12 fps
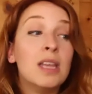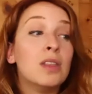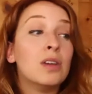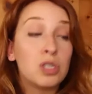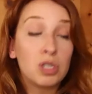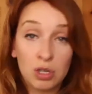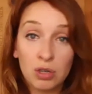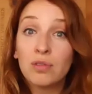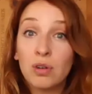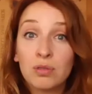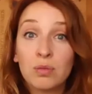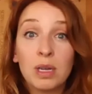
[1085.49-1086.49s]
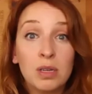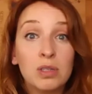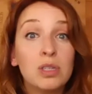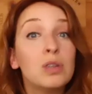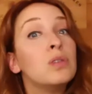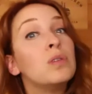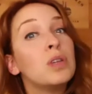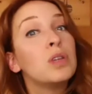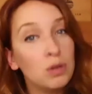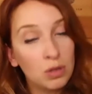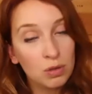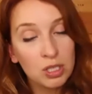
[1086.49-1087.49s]
There's twofold what you do. You
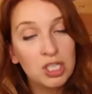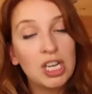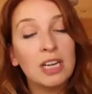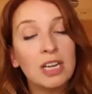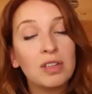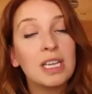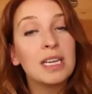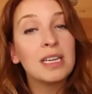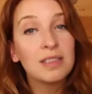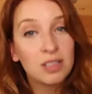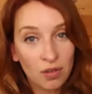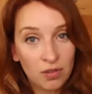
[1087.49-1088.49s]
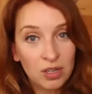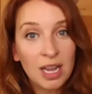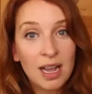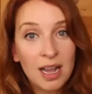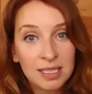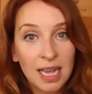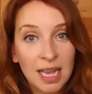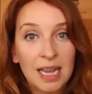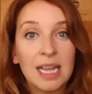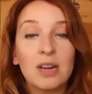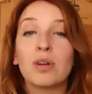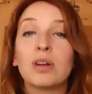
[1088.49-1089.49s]
use generally sulfur dioxide
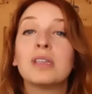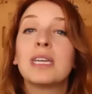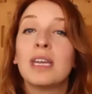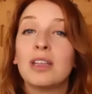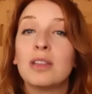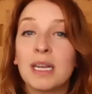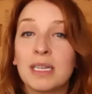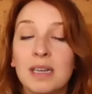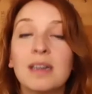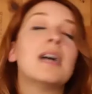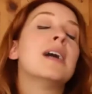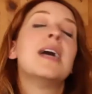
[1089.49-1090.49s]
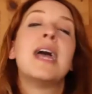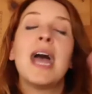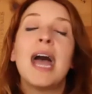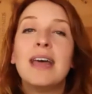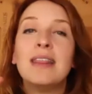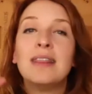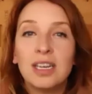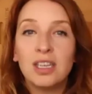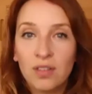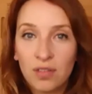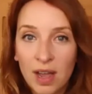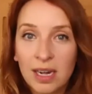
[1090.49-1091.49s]
in order to kill the bacteria, and then you
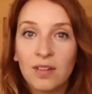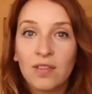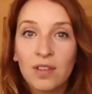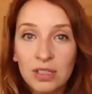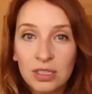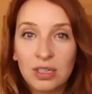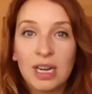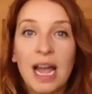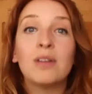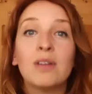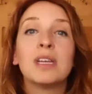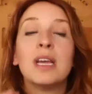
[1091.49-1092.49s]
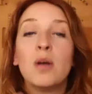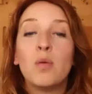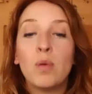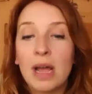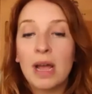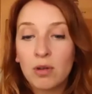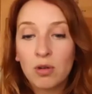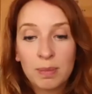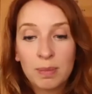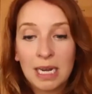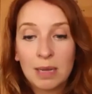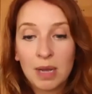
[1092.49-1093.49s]
find and filter out whatever
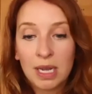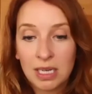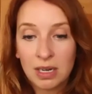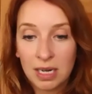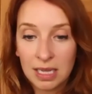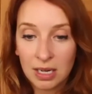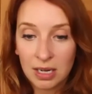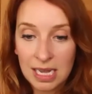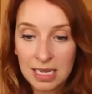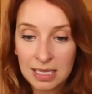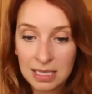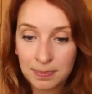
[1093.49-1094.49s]
remaining bacteria there is.